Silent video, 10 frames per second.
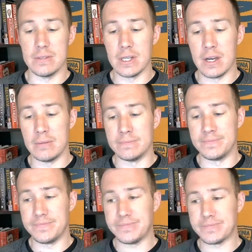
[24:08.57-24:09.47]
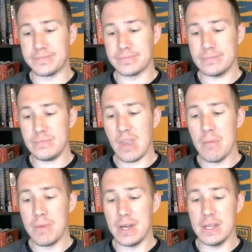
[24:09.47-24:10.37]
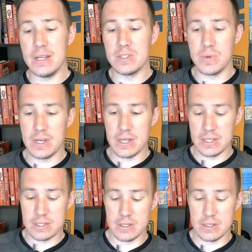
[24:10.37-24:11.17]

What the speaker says: But it is what it is.